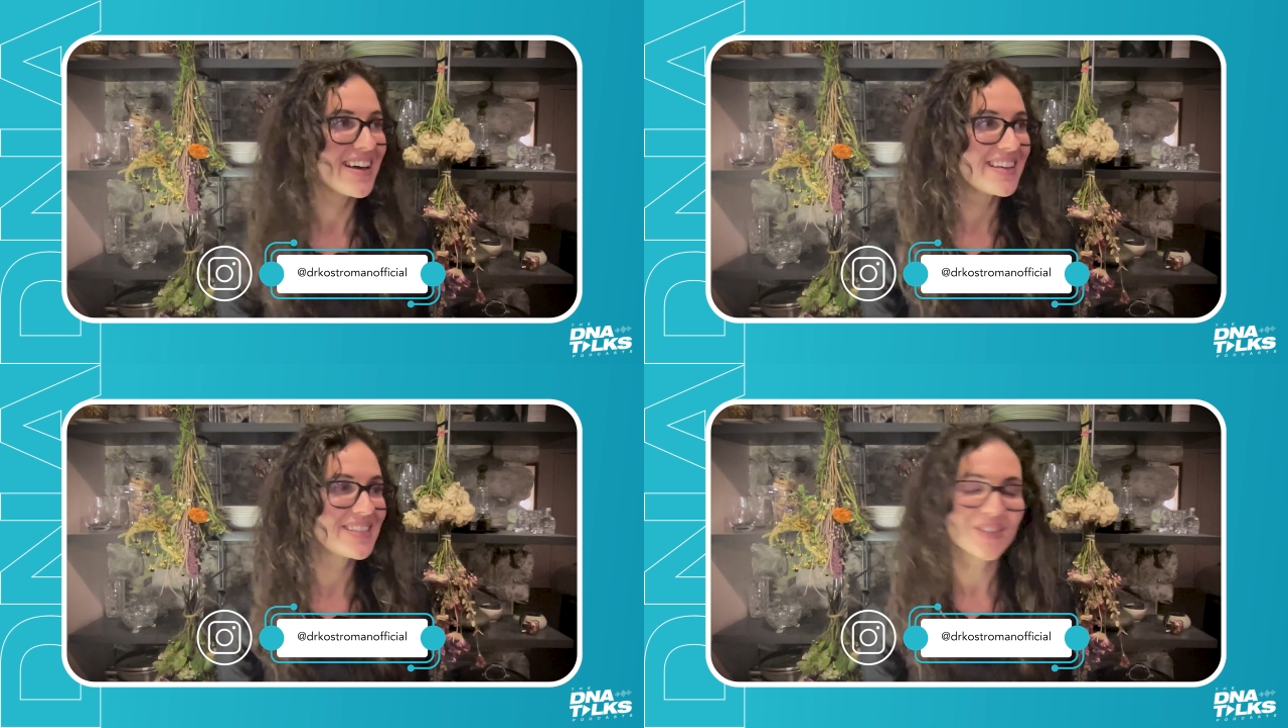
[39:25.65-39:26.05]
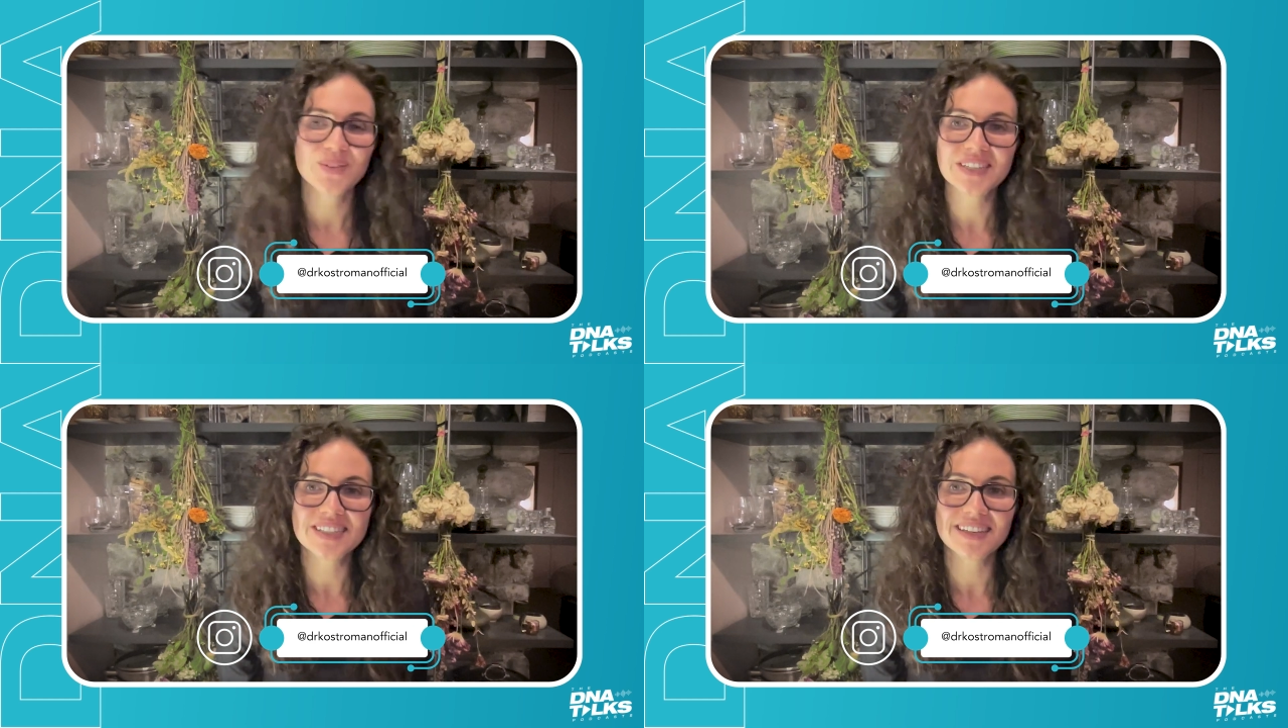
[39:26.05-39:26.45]
So
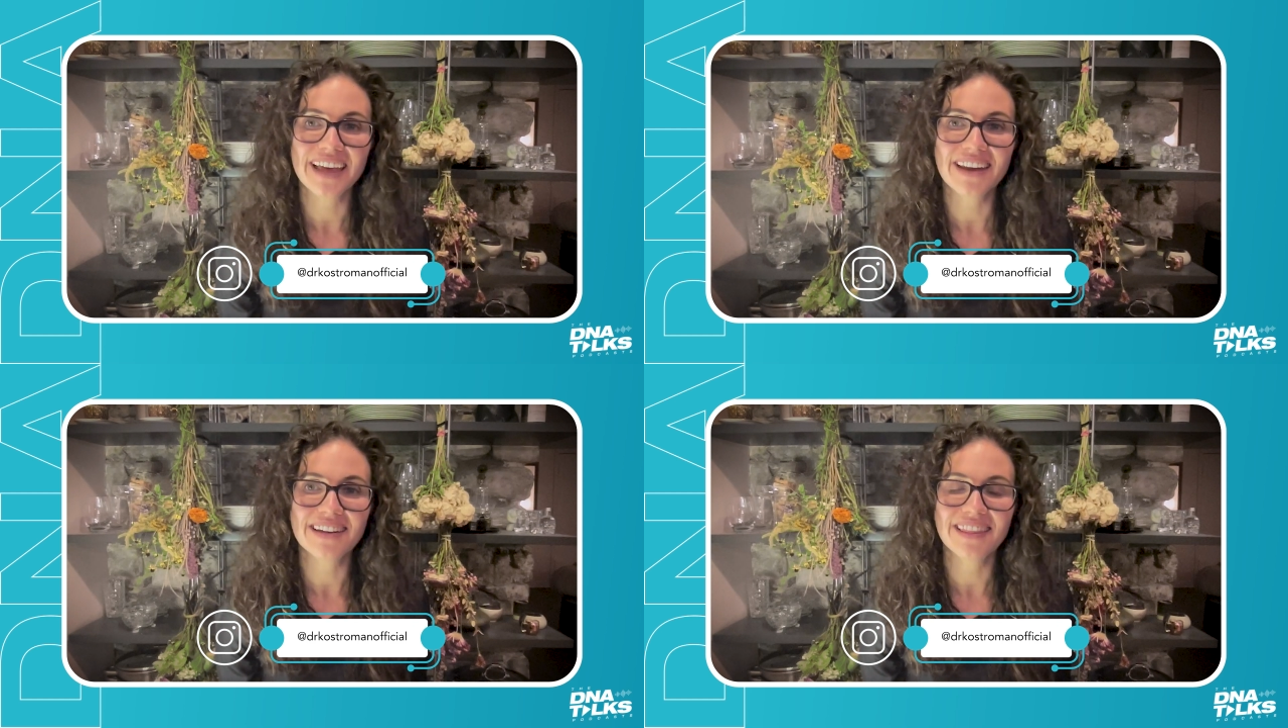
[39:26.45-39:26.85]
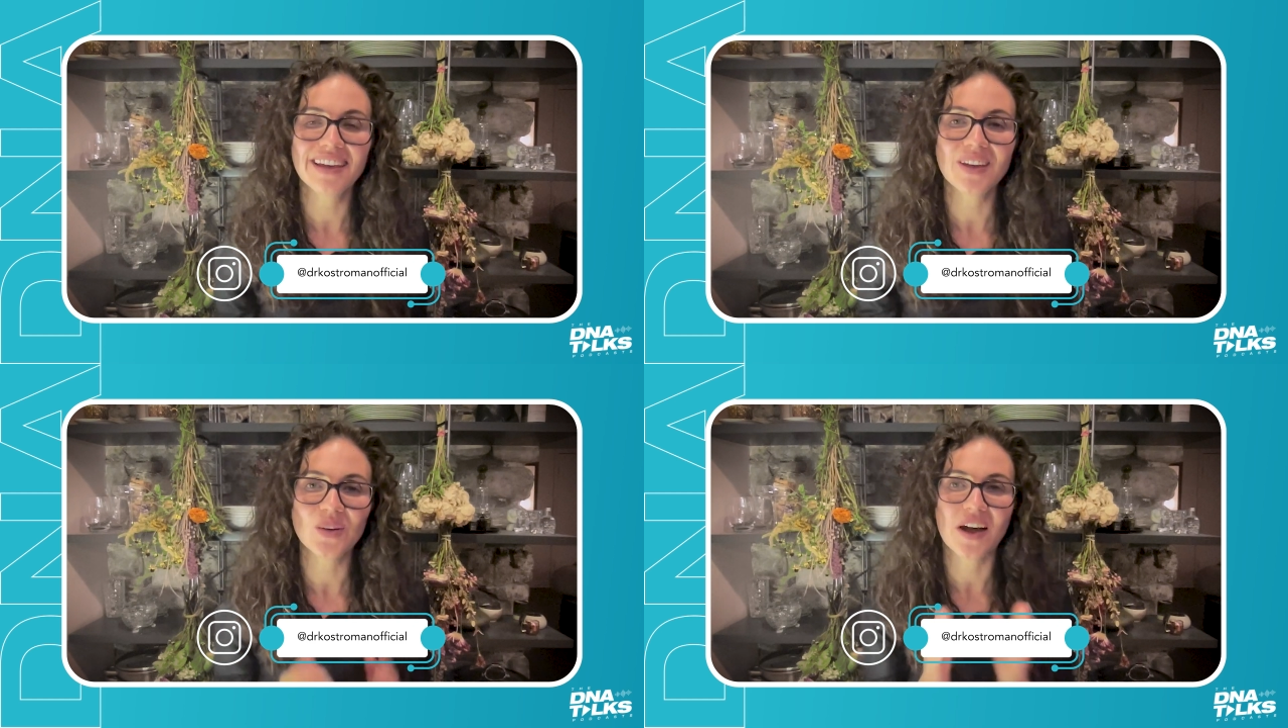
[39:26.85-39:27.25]
once again,
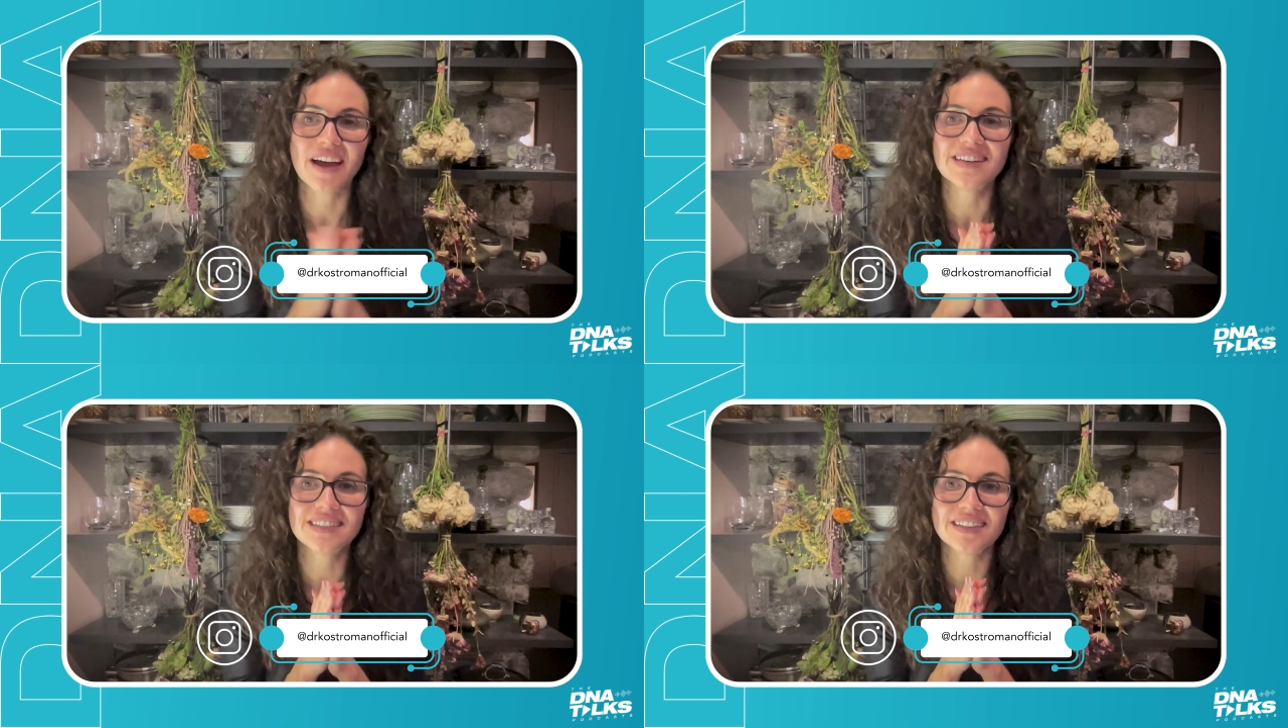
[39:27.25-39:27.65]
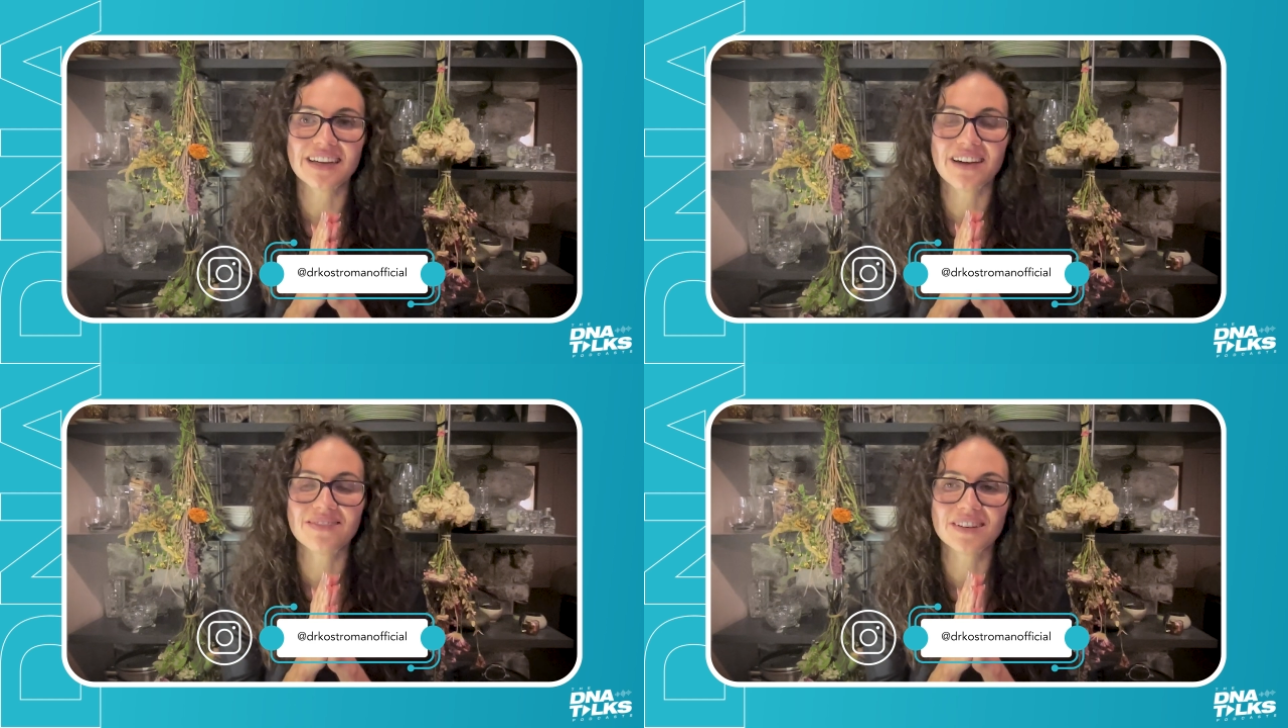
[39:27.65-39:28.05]
thank you kindly,
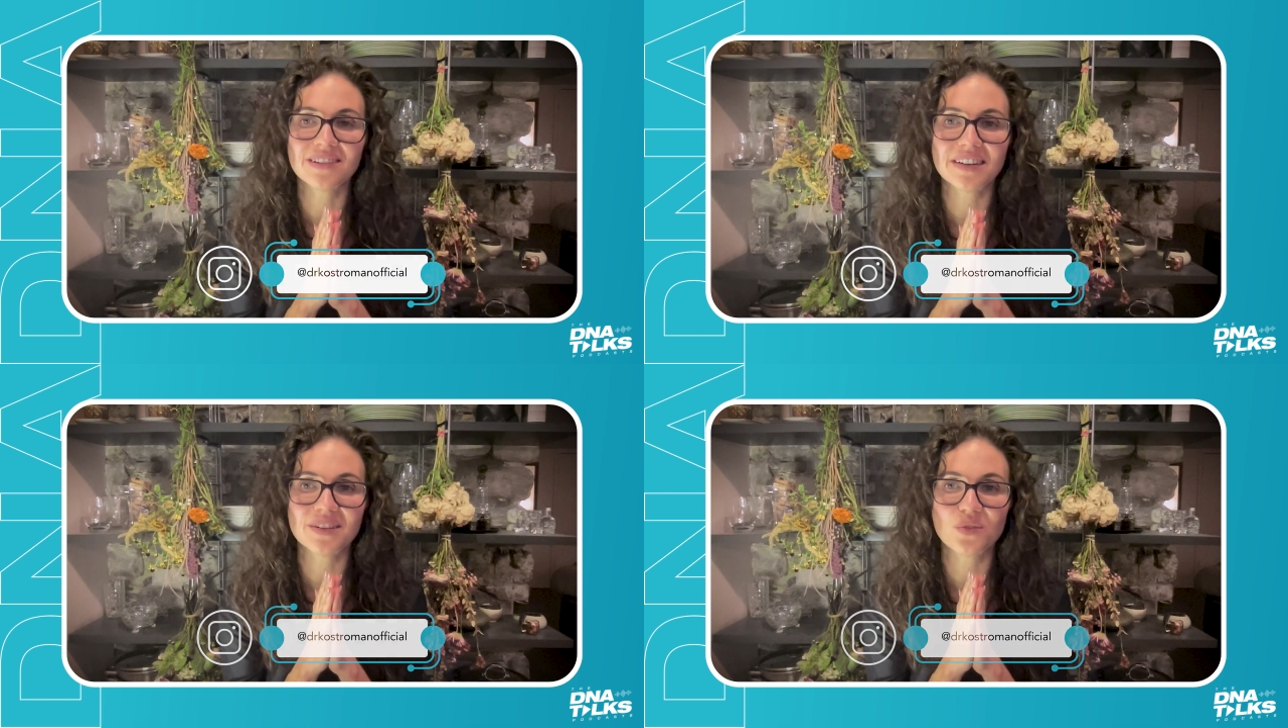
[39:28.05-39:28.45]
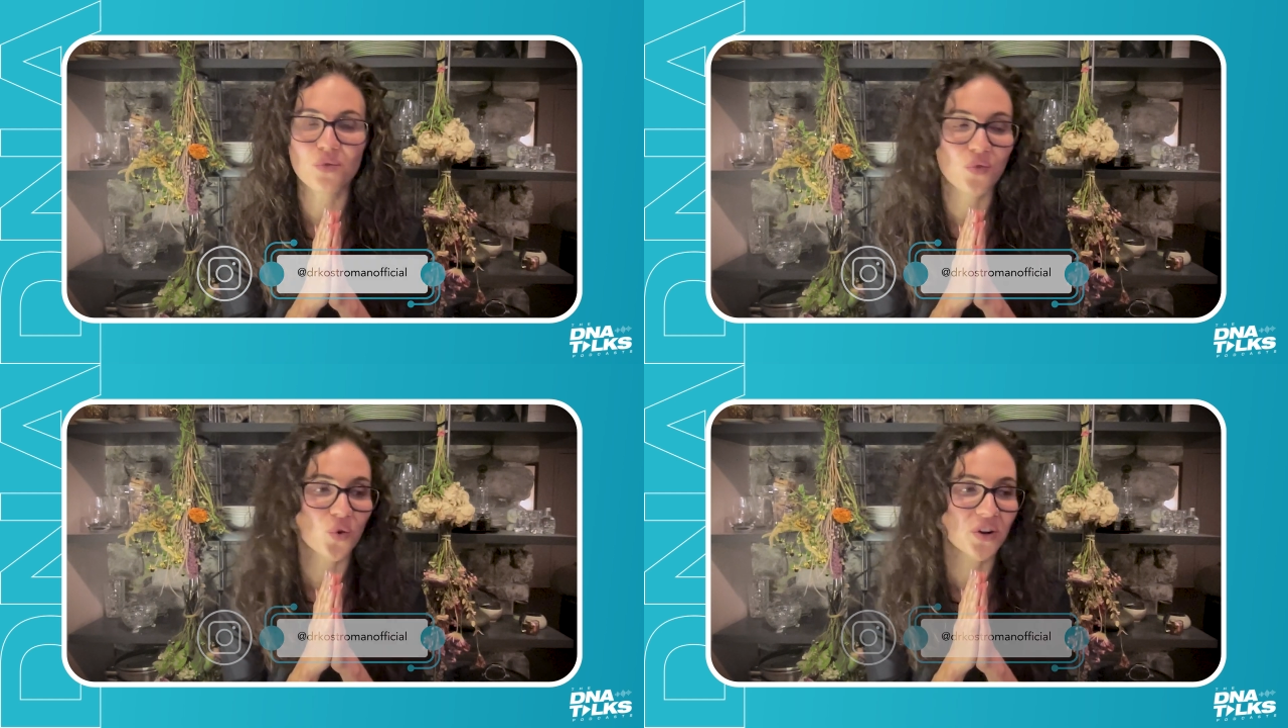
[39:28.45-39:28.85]
everyone,
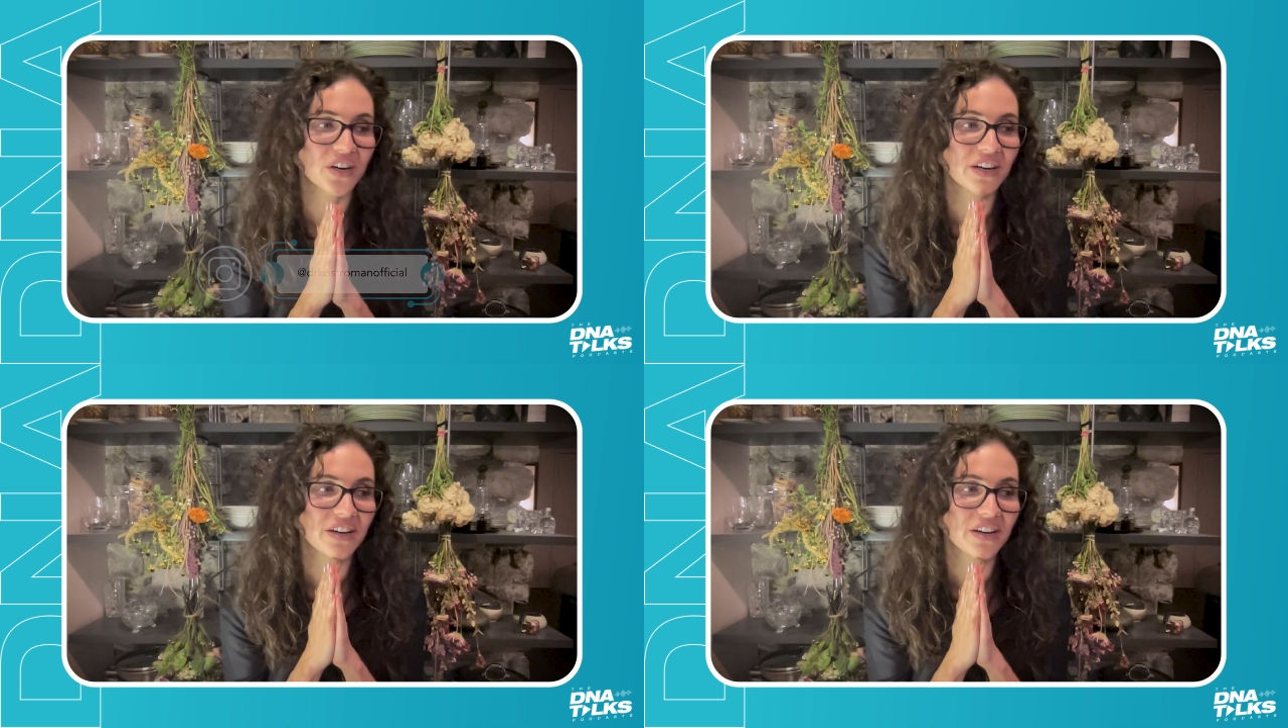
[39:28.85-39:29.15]
for